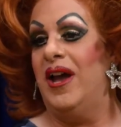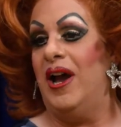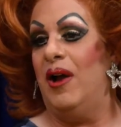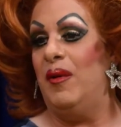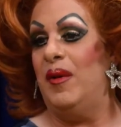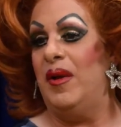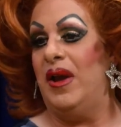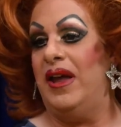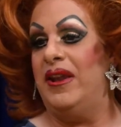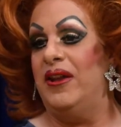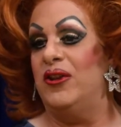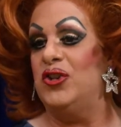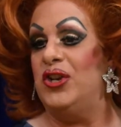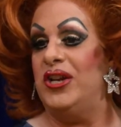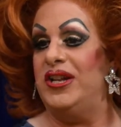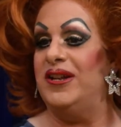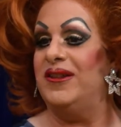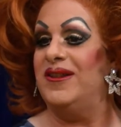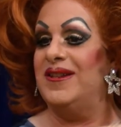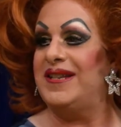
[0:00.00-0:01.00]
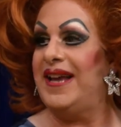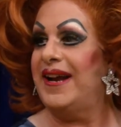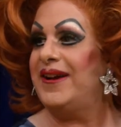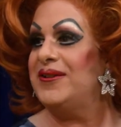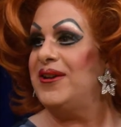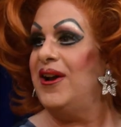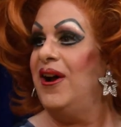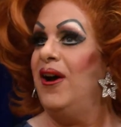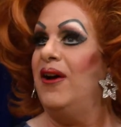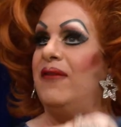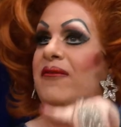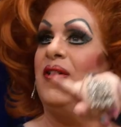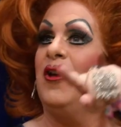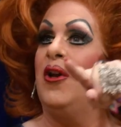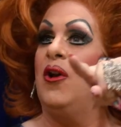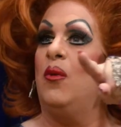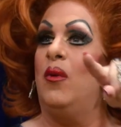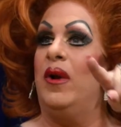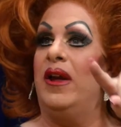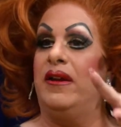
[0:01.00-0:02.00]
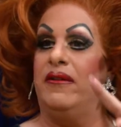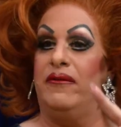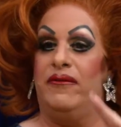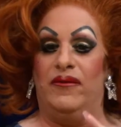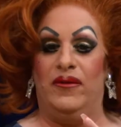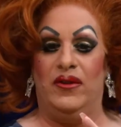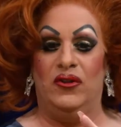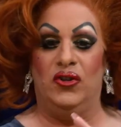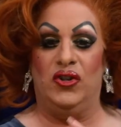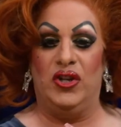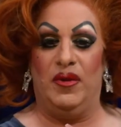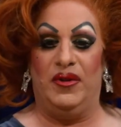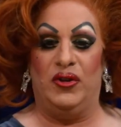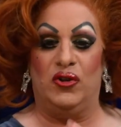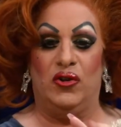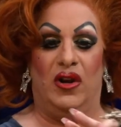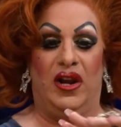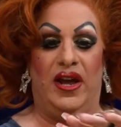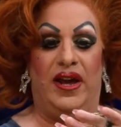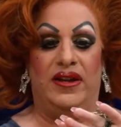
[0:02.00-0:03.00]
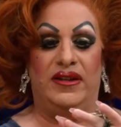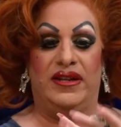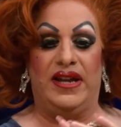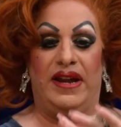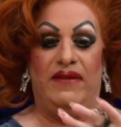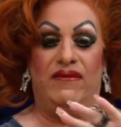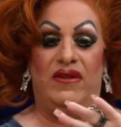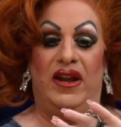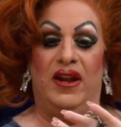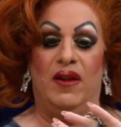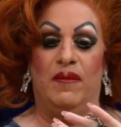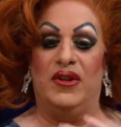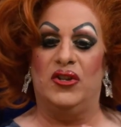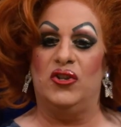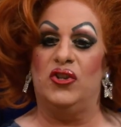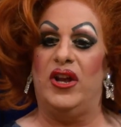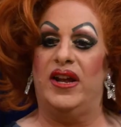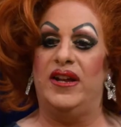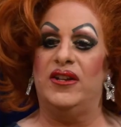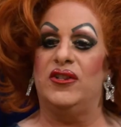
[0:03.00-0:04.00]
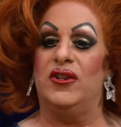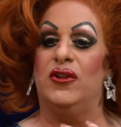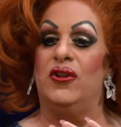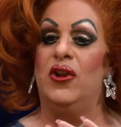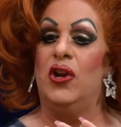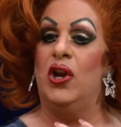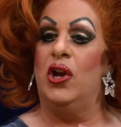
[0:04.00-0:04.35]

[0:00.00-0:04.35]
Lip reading: And then she did the second half with Jimmy Trollet, Dave Lynn and Miss Jason,